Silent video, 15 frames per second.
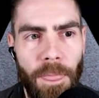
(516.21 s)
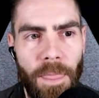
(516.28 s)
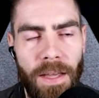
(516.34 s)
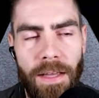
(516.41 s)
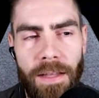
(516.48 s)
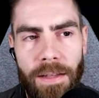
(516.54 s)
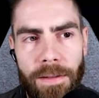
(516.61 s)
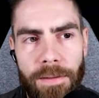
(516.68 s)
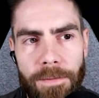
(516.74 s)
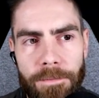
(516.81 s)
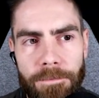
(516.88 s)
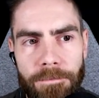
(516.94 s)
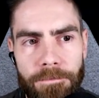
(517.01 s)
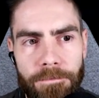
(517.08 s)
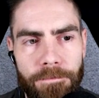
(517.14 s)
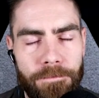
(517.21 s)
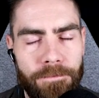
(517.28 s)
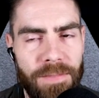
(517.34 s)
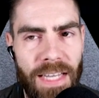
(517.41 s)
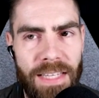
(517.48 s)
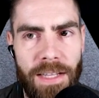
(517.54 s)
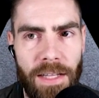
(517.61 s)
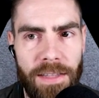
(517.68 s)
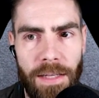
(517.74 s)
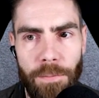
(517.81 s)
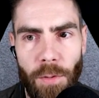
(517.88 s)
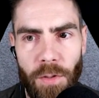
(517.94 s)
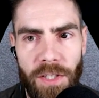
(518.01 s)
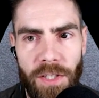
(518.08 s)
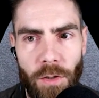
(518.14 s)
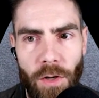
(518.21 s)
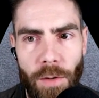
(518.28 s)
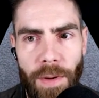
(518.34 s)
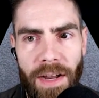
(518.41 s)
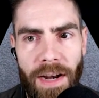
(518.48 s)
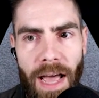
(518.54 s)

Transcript: and that's nothing particular about